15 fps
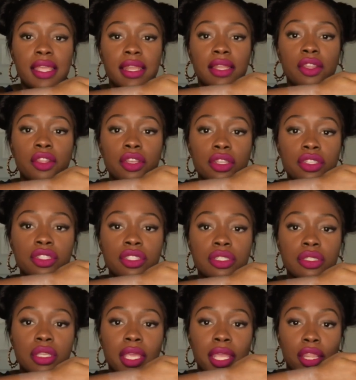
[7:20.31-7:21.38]
it
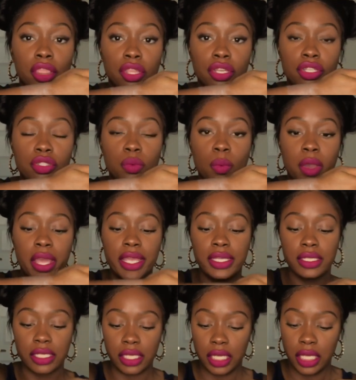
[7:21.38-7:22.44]
looks, it looks
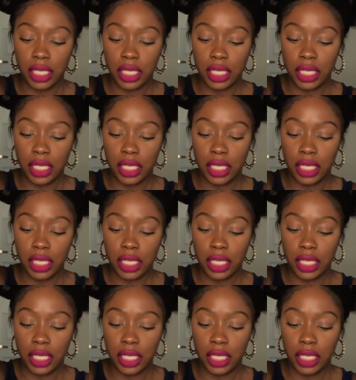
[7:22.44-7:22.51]
white.